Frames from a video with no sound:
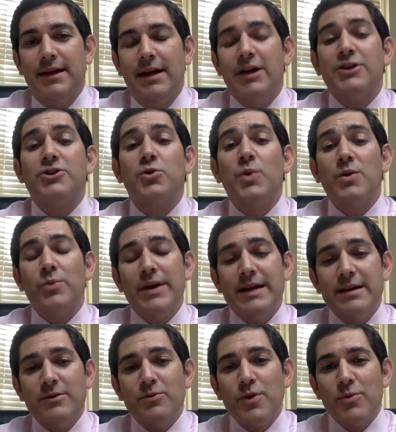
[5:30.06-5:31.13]
So when
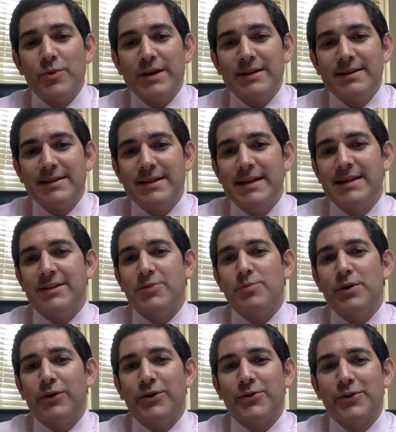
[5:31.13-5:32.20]
we seek to
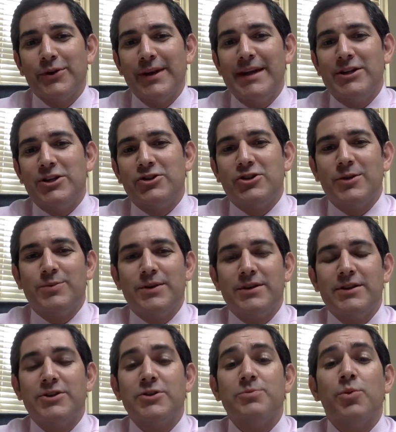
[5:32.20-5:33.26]
build the relationships and
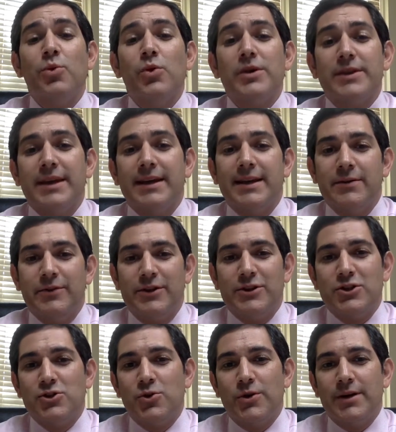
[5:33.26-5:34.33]
the support that give us
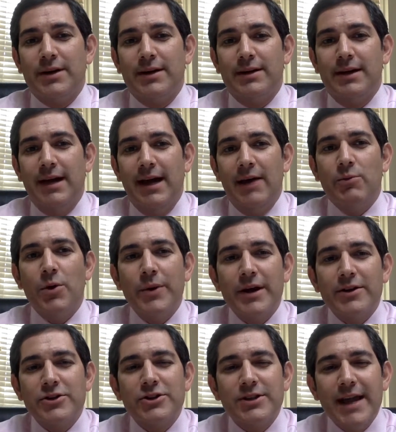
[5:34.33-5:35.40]
joy, when we
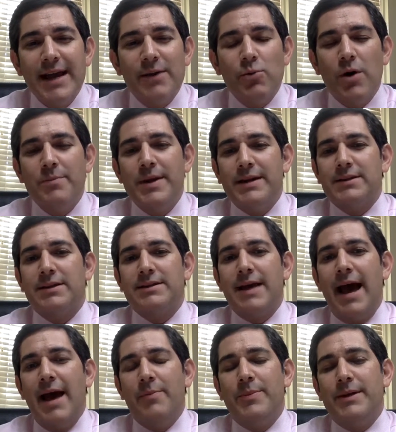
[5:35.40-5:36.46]
understand what makes us
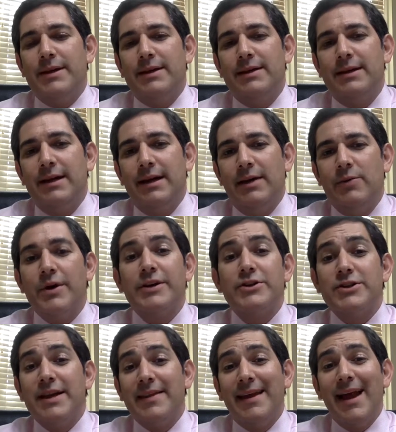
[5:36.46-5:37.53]
happy, we
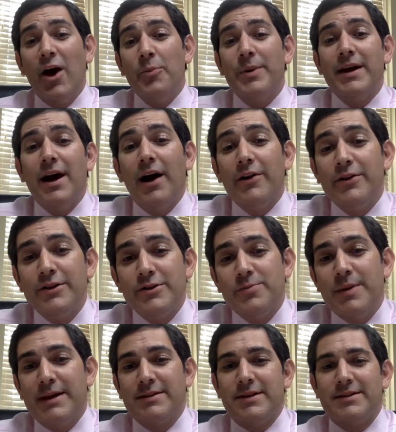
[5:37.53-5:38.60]
understand that helping others
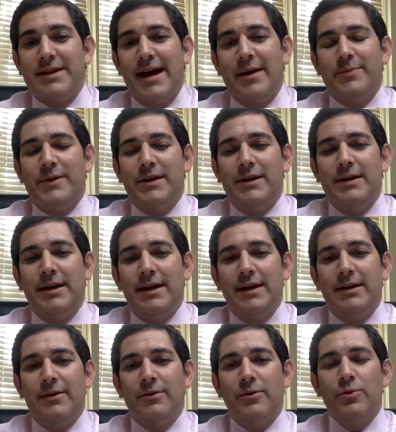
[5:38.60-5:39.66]
makes us happy,
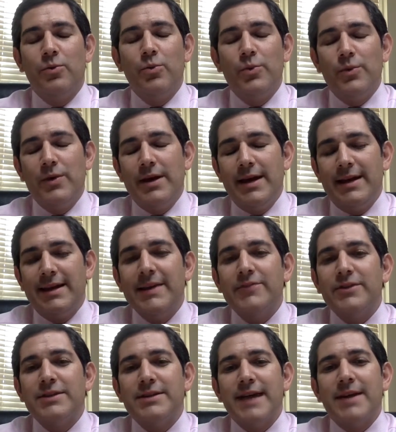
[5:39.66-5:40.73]
it gives
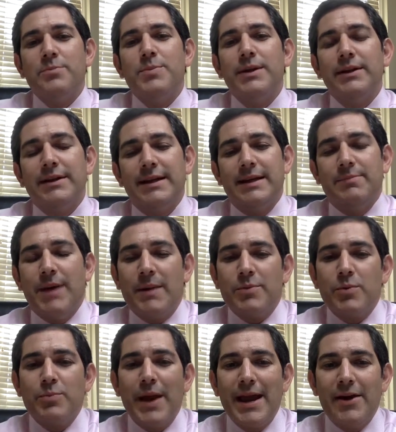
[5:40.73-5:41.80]
us that ability by
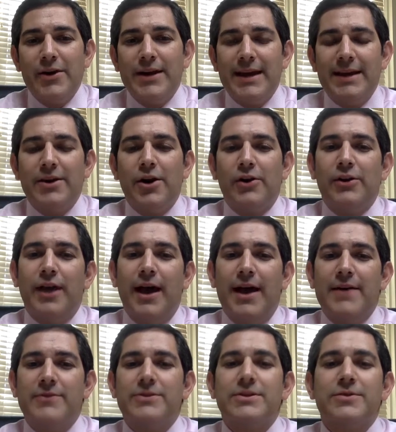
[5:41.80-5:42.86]
preparing in our
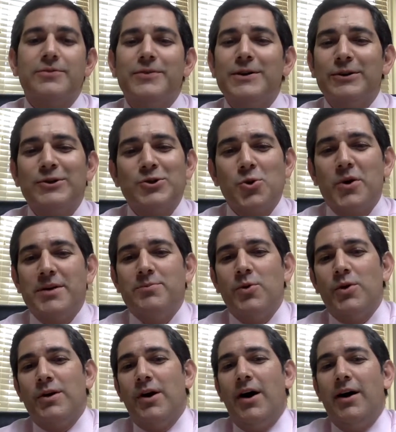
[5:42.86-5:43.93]
lives to feel joy
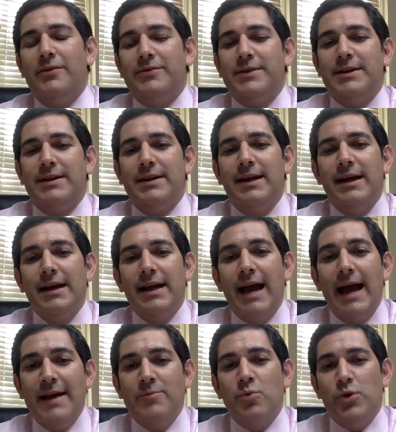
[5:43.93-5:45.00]
more often
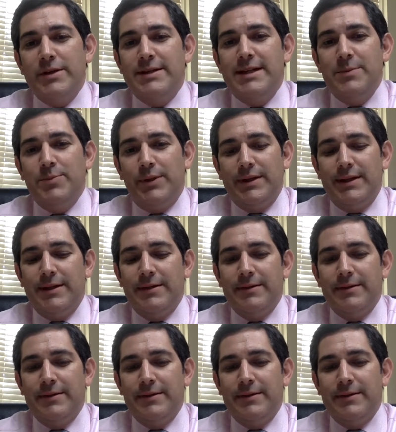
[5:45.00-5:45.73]
and more deeply.